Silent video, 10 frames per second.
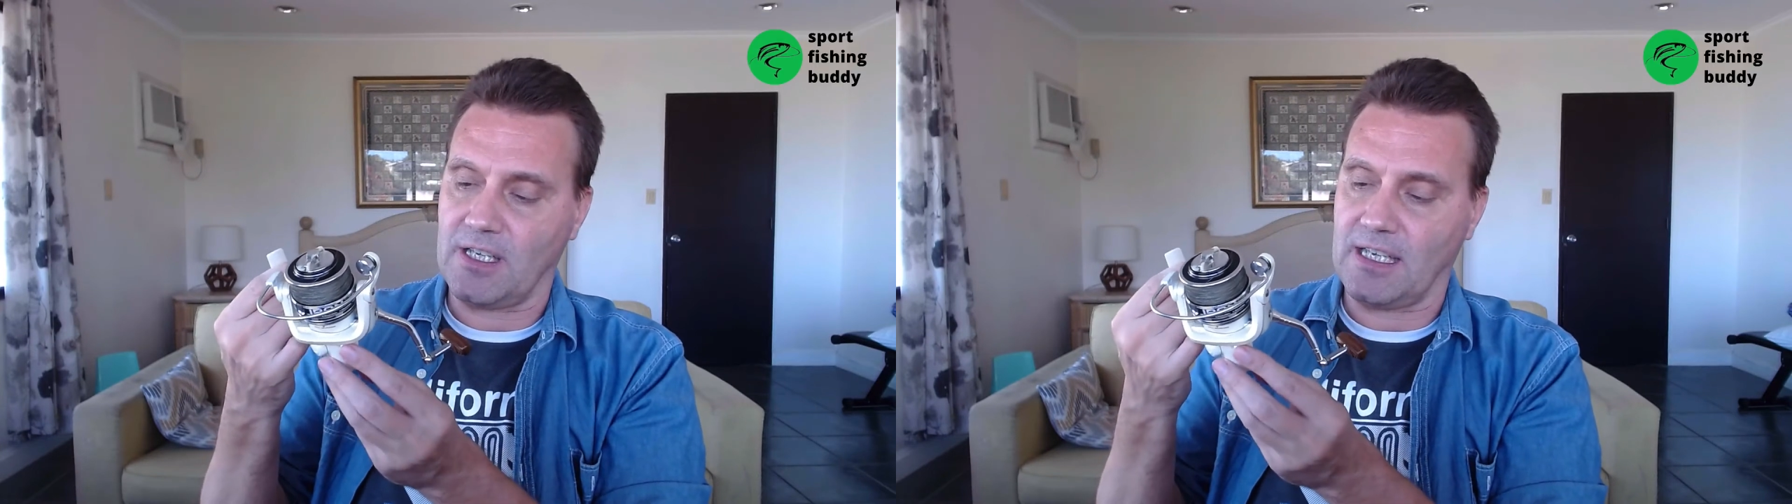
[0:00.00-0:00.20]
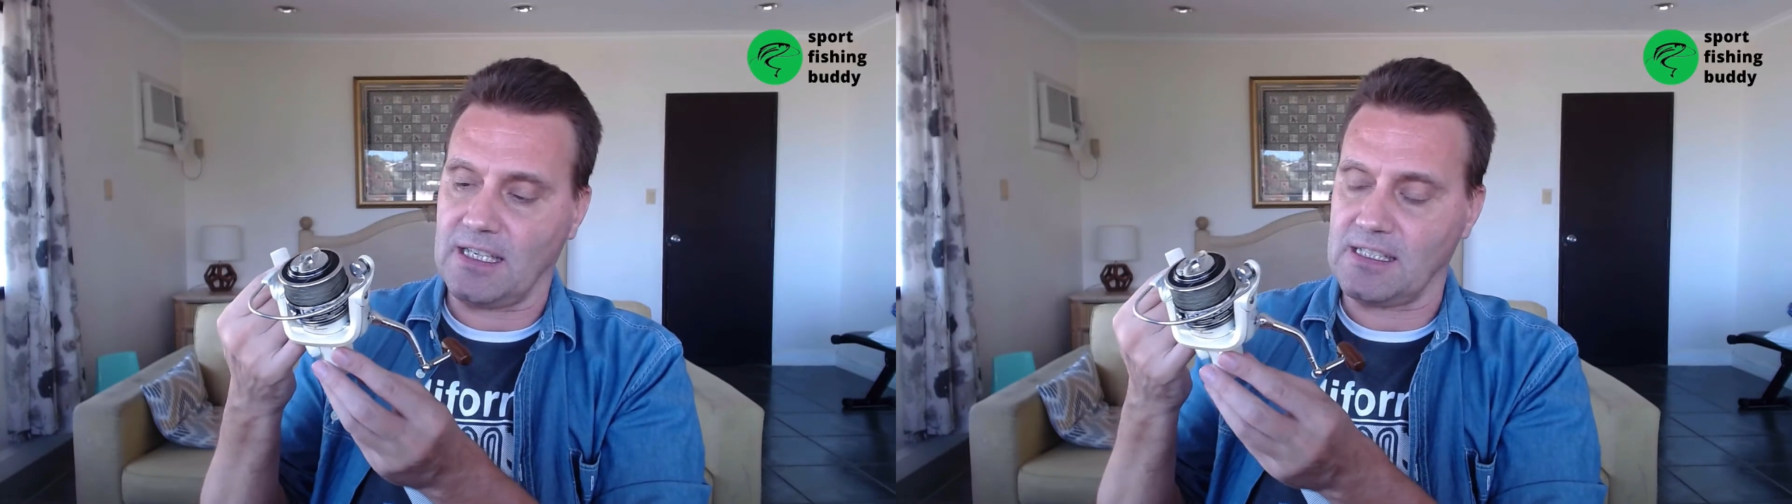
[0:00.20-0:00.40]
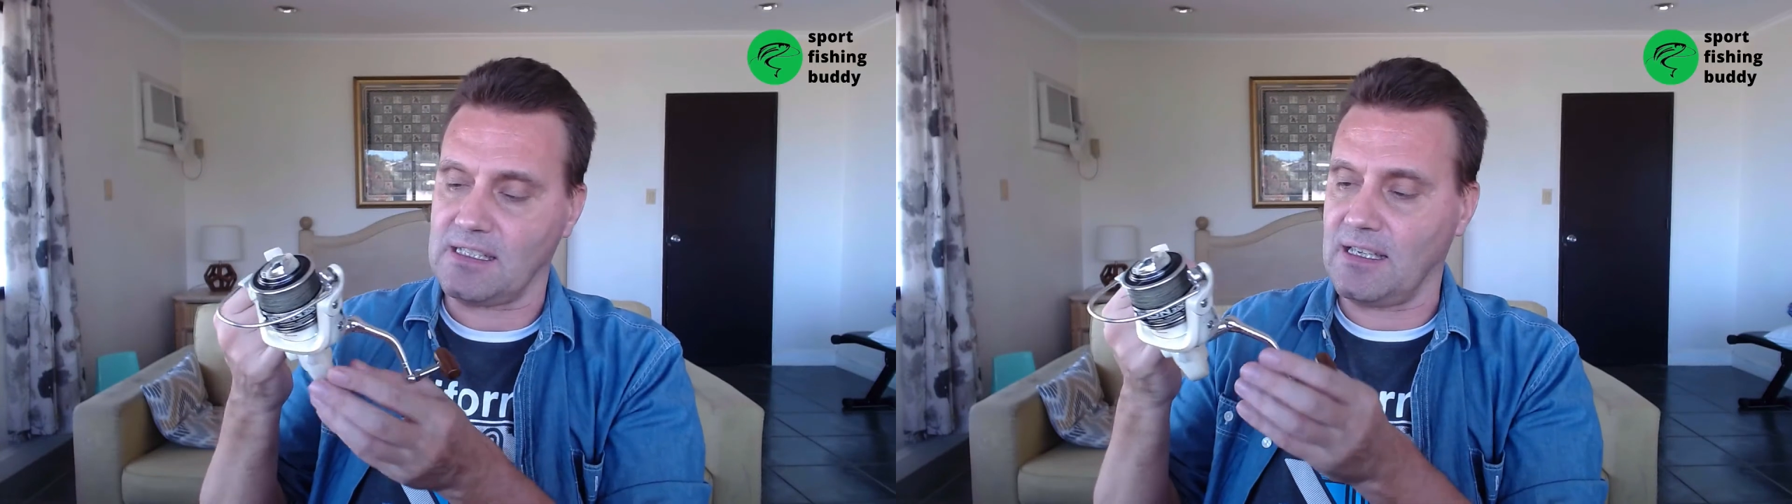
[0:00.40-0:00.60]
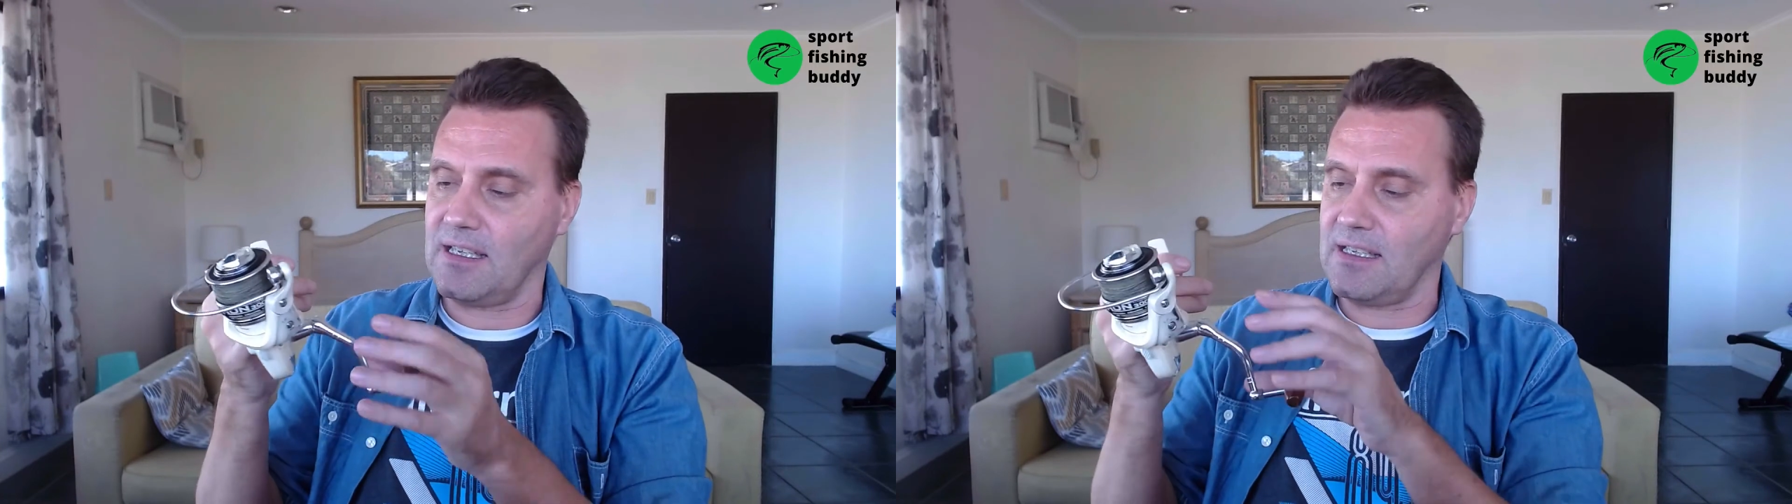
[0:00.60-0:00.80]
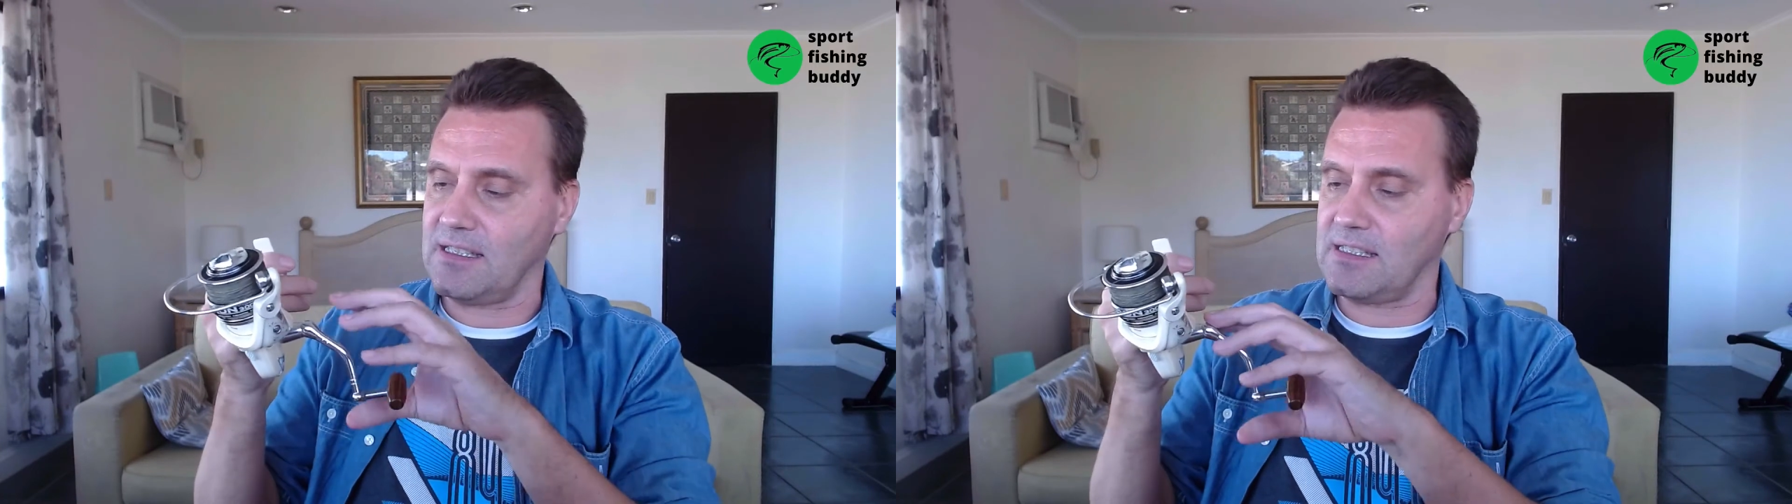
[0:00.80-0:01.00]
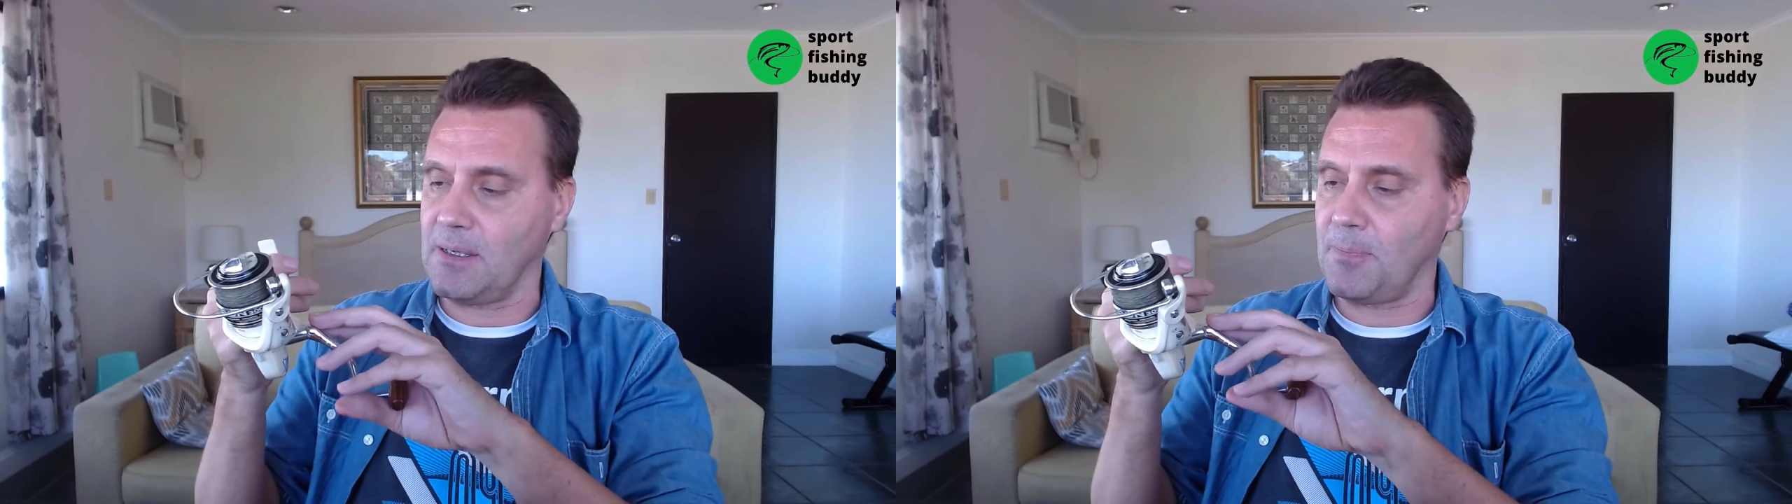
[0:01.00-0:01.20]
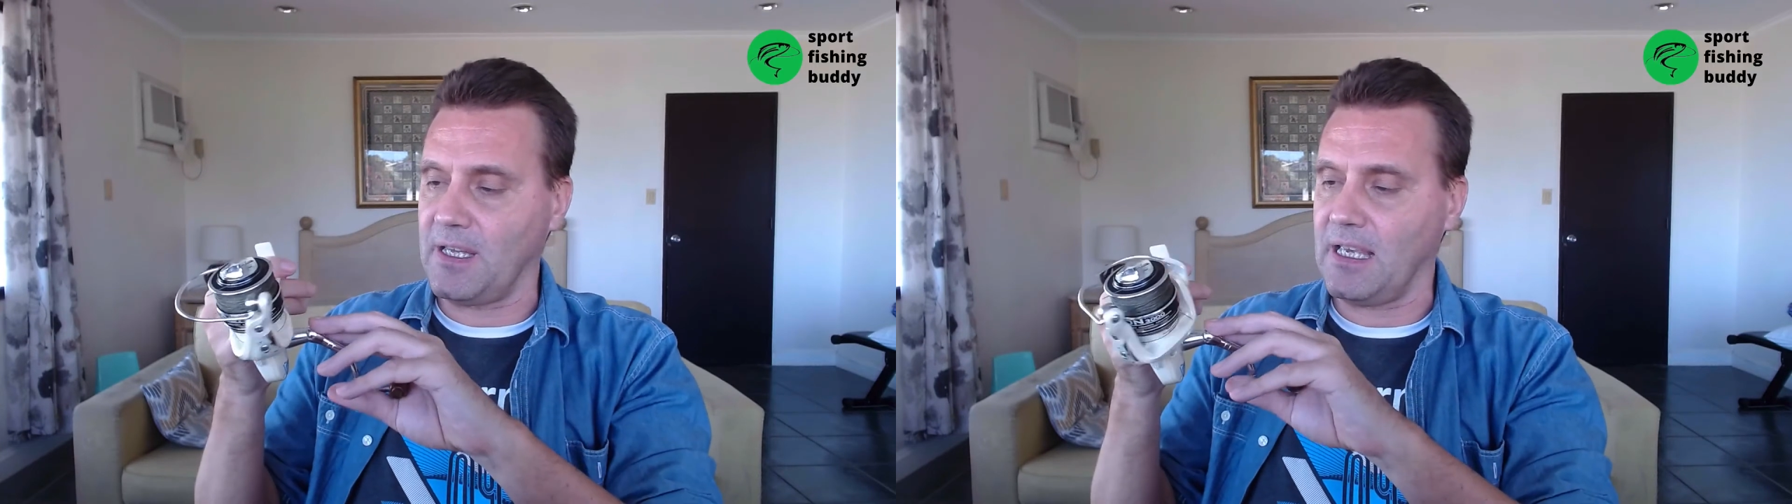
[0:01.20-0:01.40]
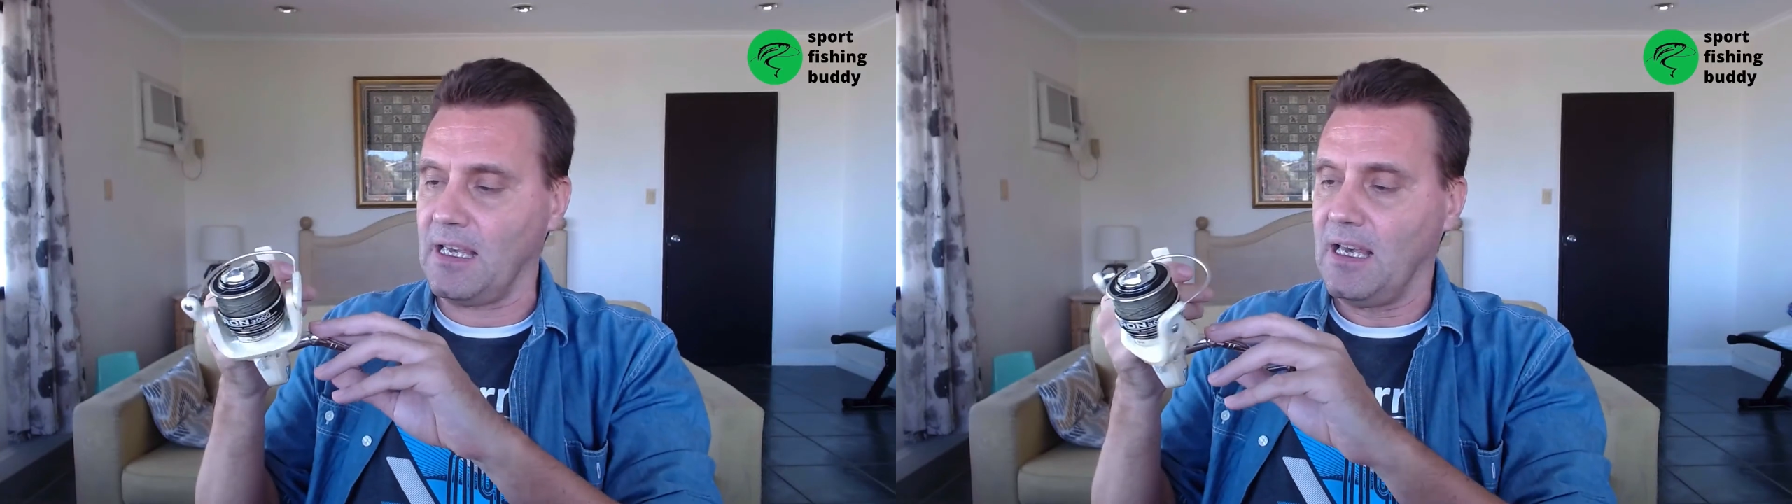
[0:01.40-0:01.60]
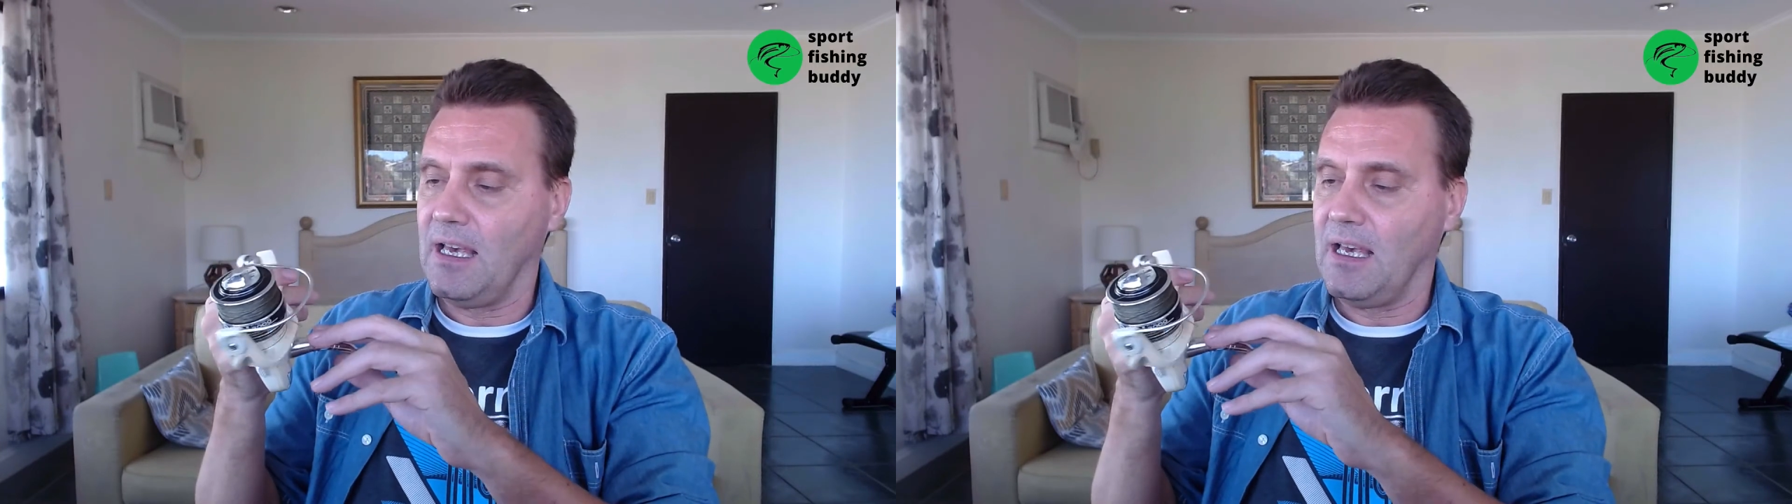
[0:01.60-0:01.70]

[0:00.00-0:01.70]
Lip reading: is simply